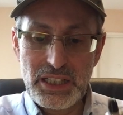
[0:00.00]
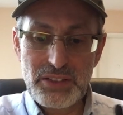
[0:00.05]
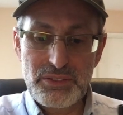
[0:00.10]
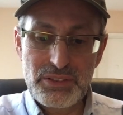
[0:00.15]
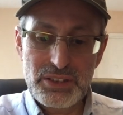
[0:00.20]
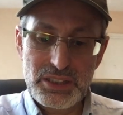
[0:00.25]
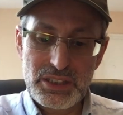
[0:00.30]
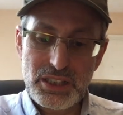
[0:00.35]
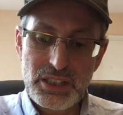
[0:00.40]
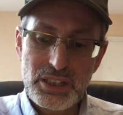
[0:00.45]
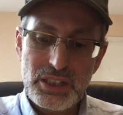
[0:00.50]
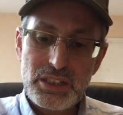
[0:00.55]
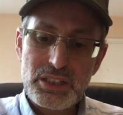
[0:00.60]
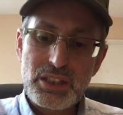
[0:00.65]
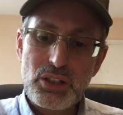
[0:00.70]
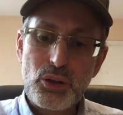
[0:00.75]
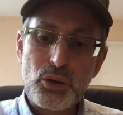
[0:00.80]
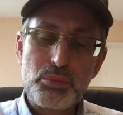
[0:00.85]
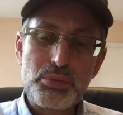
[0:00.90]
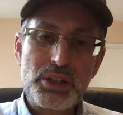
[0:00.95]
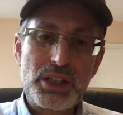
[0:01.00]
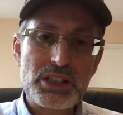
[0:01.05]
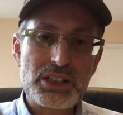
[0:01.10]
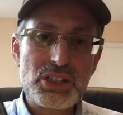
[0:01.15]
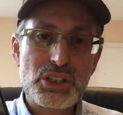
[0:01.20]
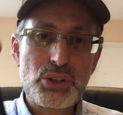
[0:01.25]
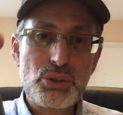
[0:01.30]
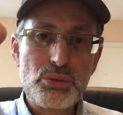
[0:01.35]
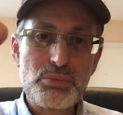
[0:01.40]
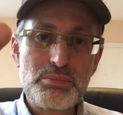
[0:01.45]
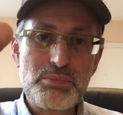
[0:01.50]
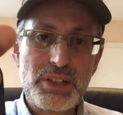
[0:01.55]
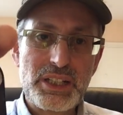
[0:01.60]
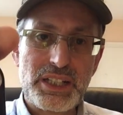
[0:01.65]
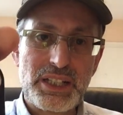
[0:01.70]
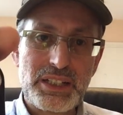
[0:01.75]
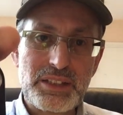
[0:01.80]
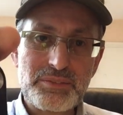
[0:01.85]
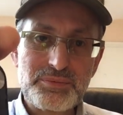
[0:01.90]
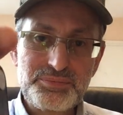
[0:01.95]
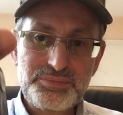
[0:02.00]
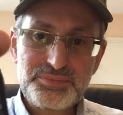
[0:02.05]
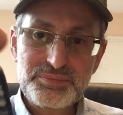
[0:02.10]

even the OBS Cube Mini.